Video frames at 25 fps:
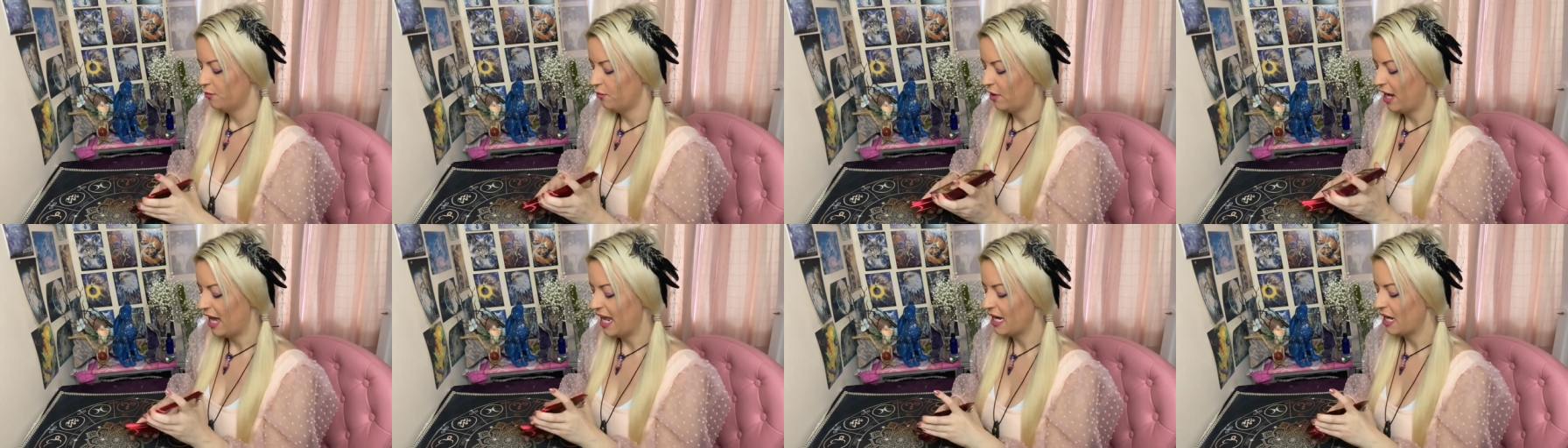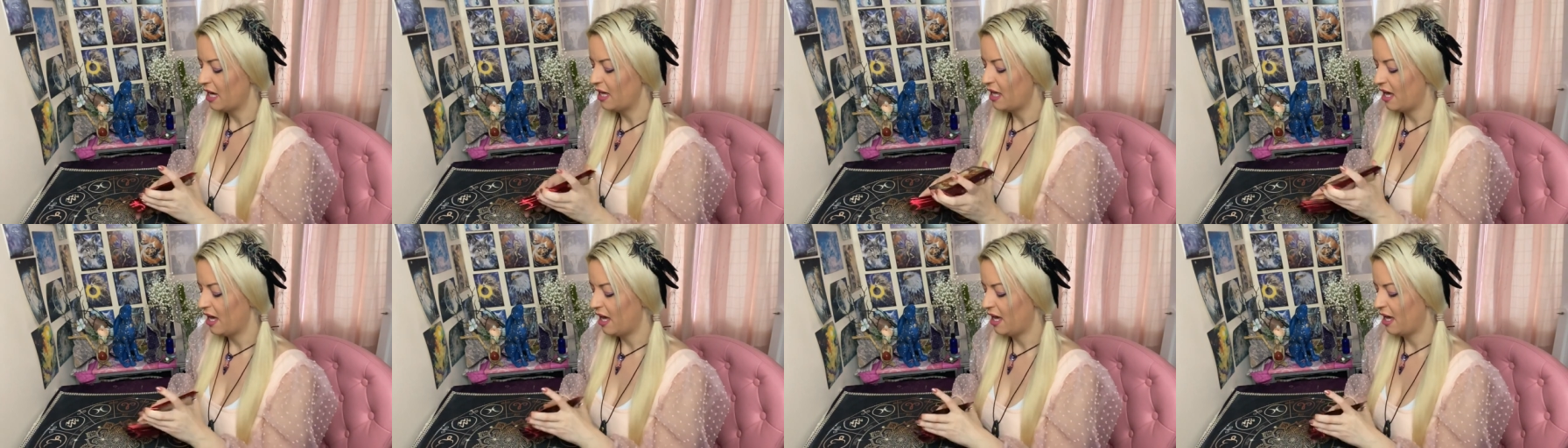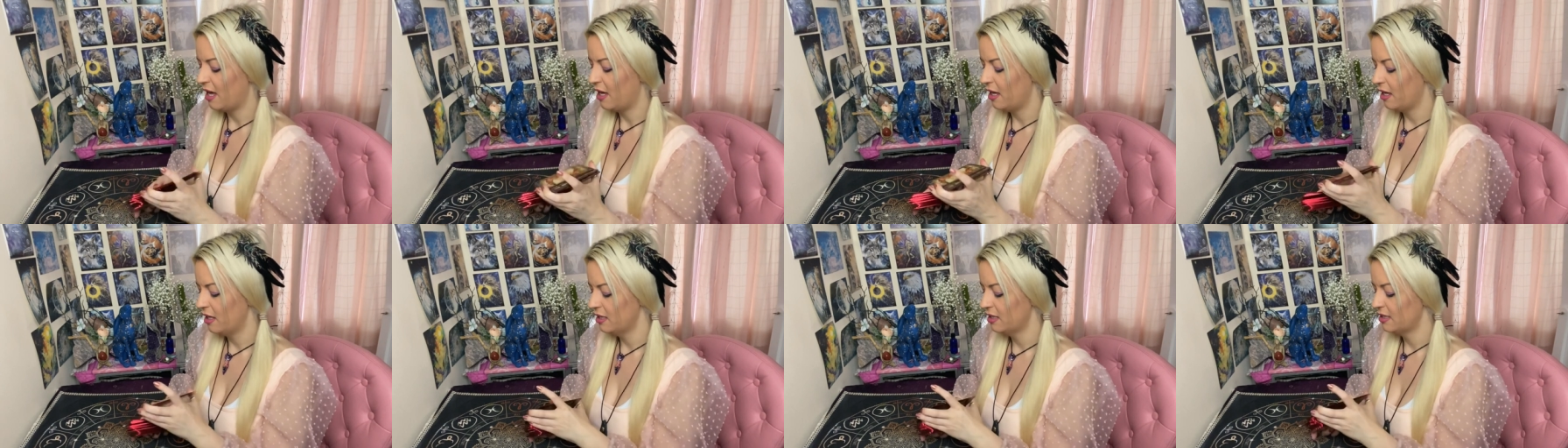when
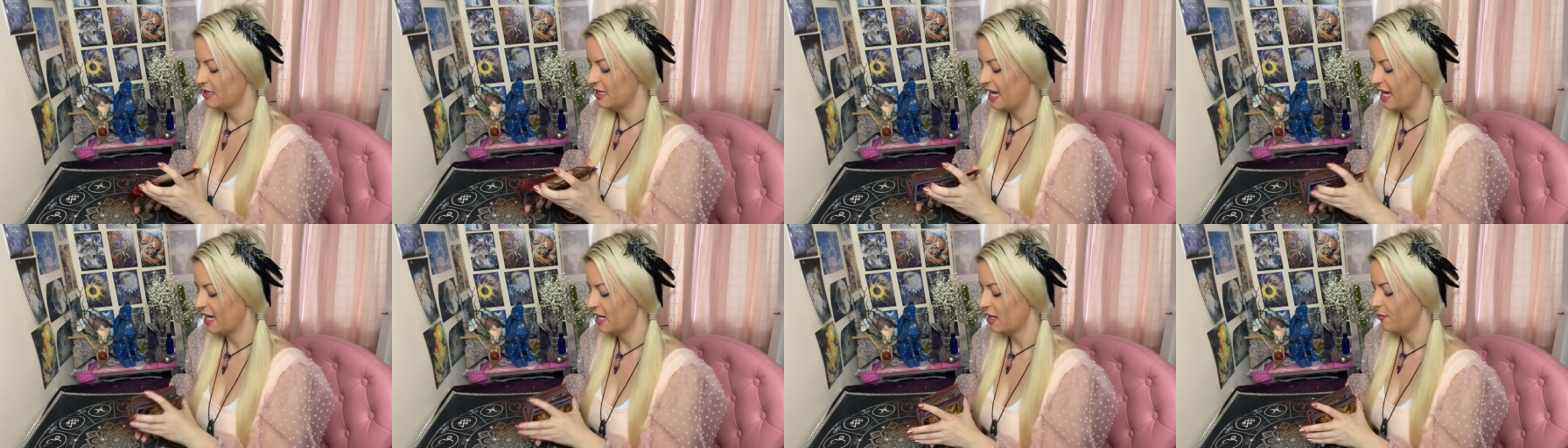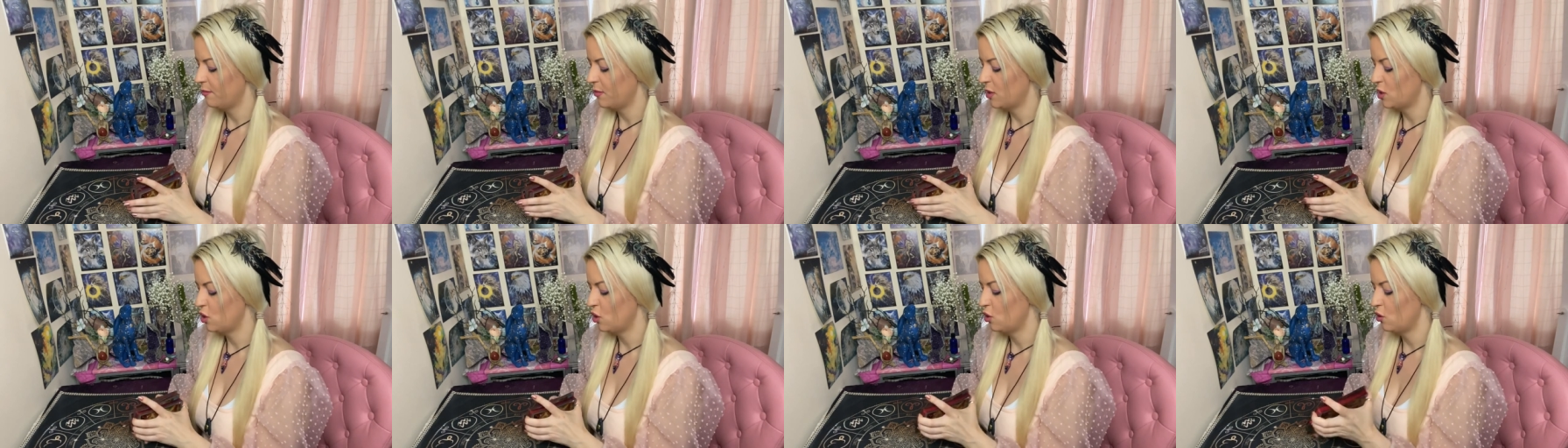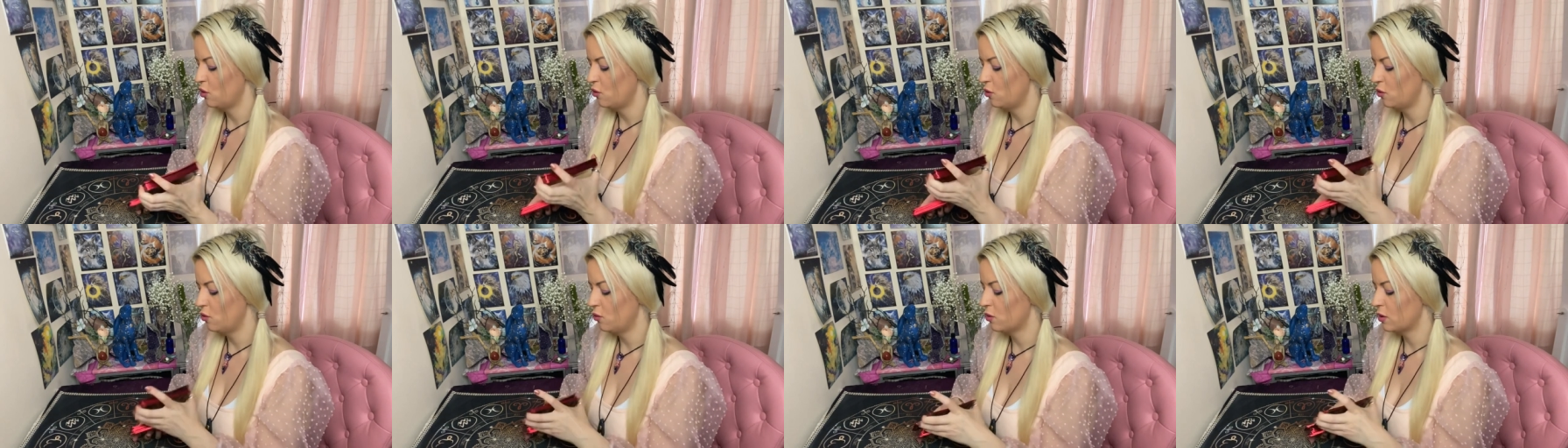are deck number
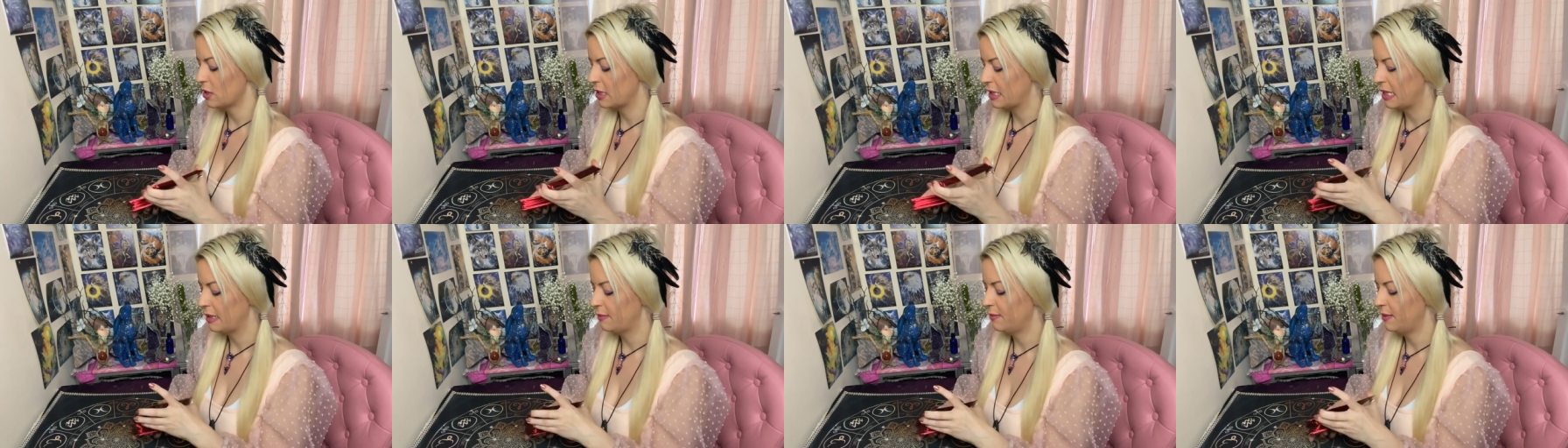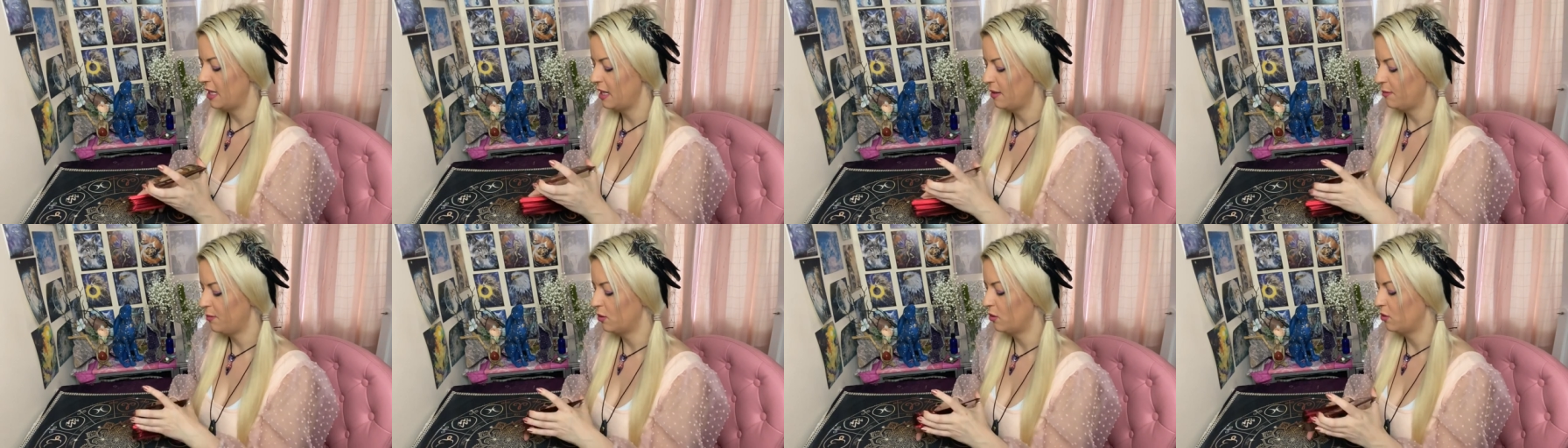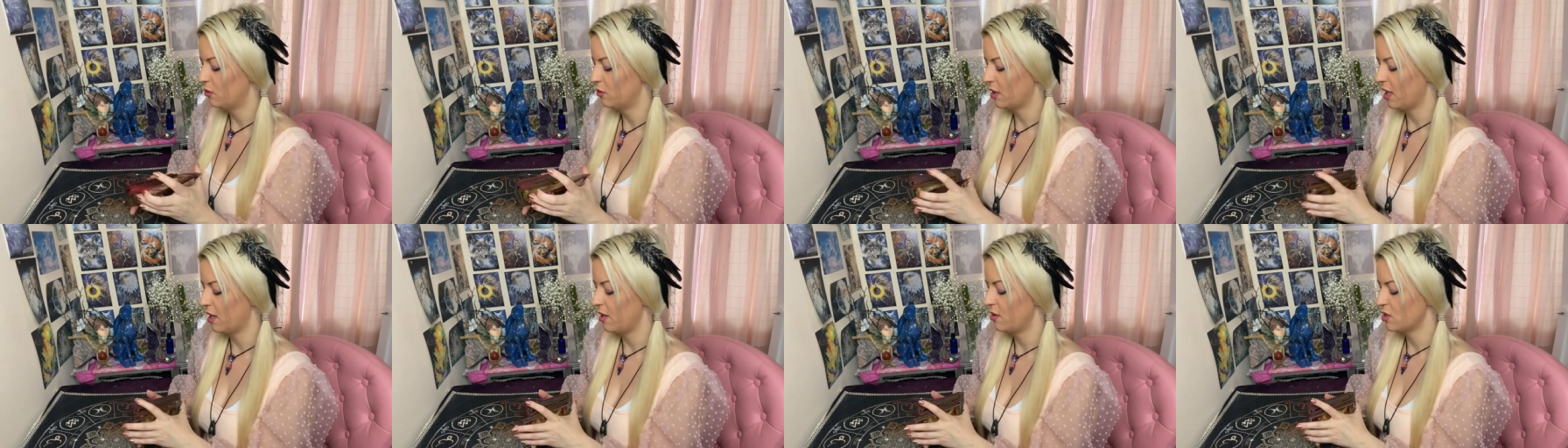two's
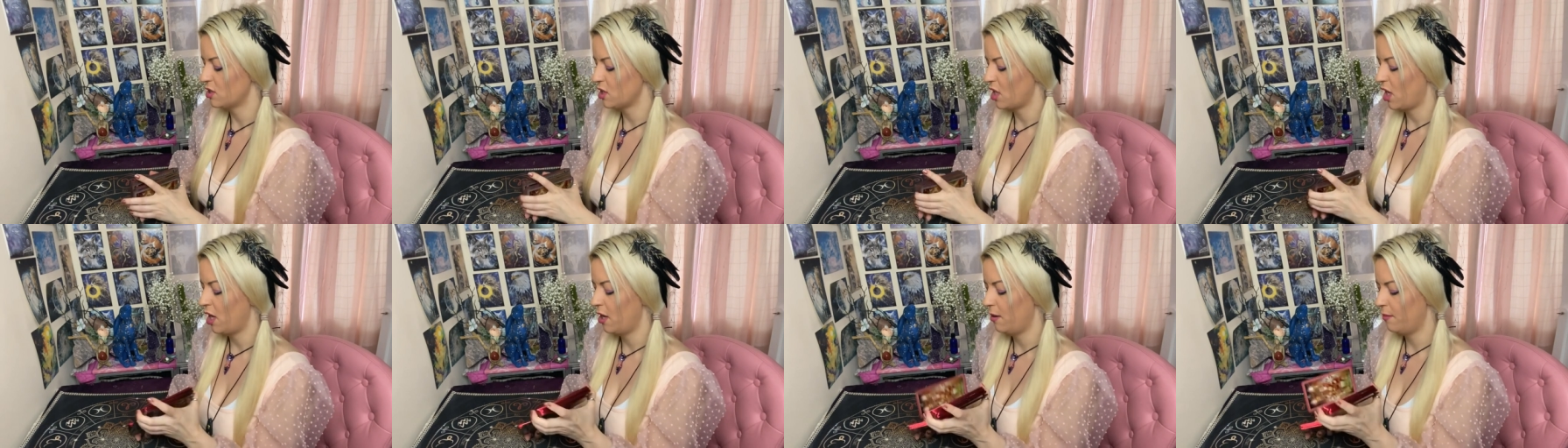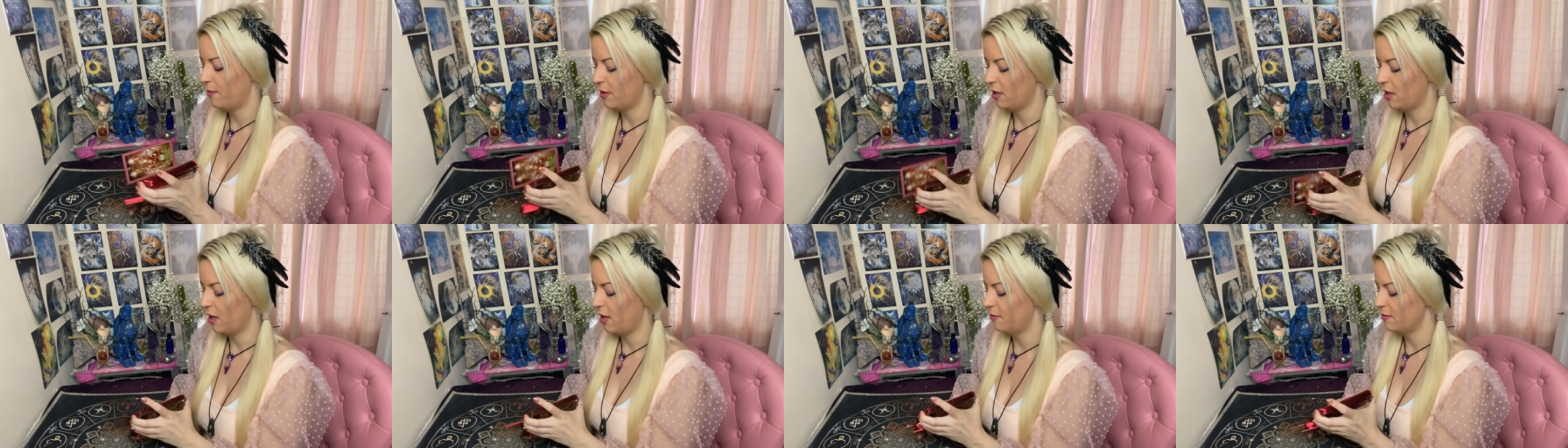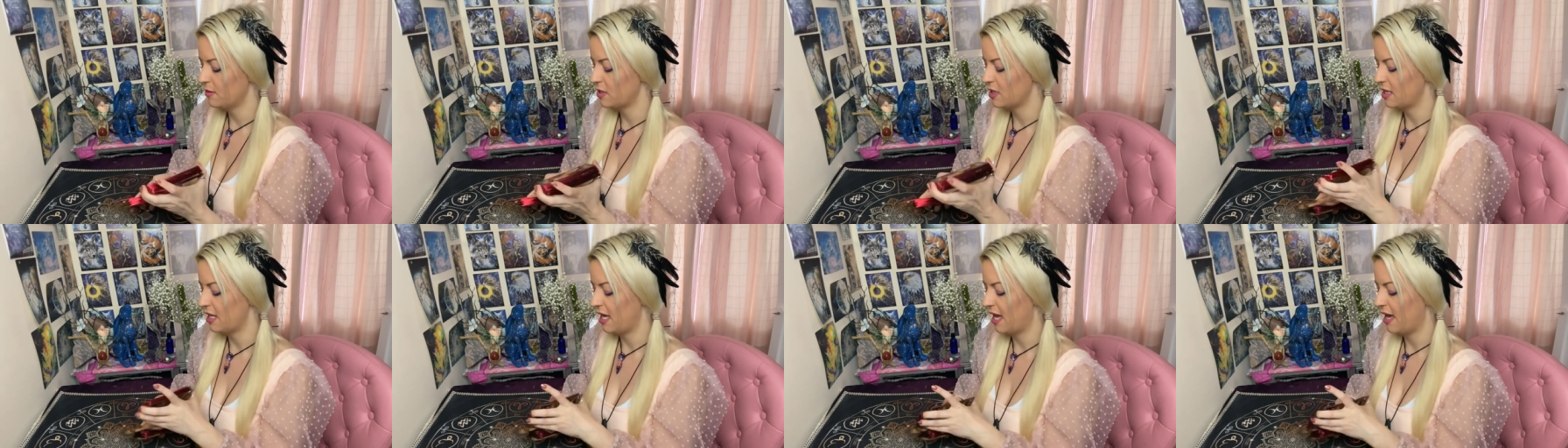people going to open up
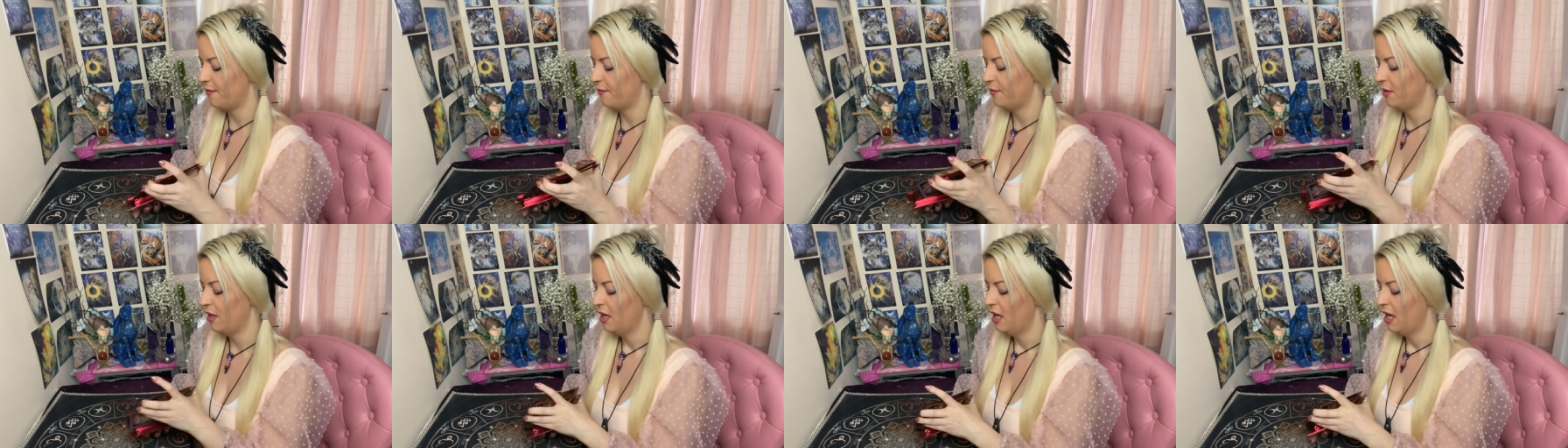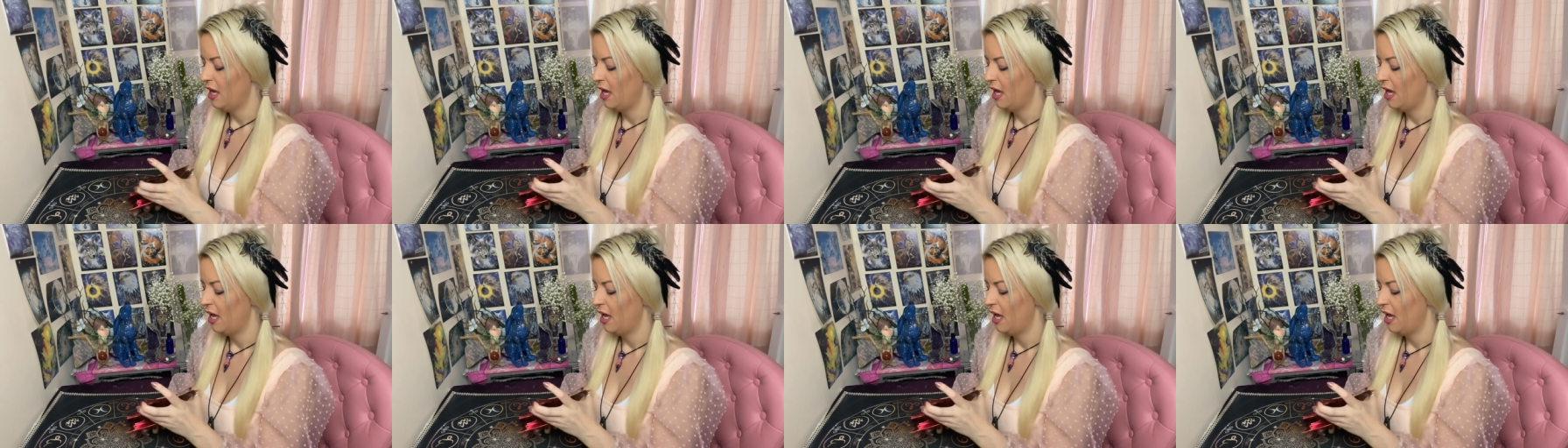to them